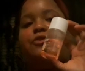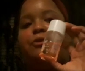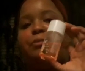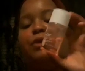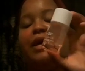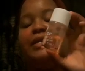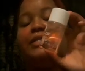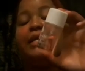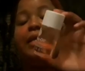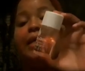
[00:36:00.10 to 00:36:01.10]
the price
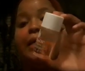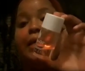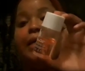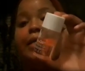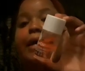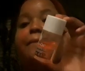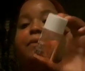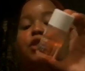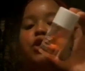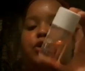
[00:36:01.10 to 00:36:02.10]
and link it down
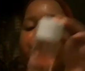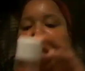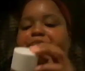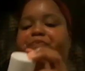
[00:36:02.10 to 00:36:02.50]
below.